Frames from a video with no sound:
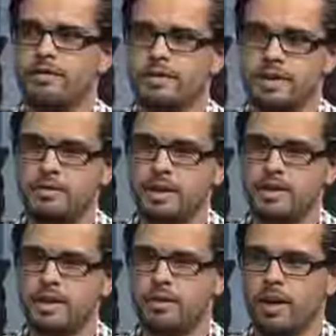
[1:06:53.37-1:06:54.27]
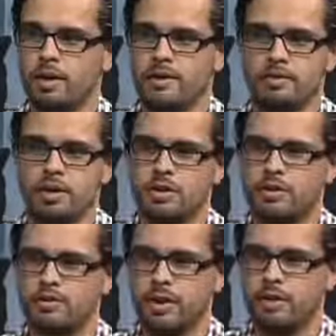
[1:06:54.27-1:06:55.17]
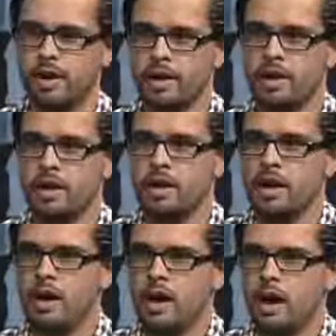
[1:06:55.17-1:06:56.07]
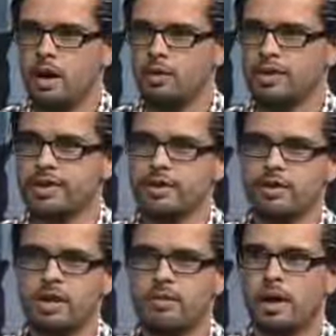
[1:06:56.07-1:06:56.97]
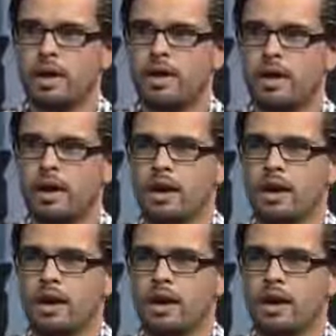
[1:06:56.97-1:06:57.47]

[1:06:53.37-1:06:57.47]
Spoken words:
15 months in Iraq, different parts of Iraq. It was still in my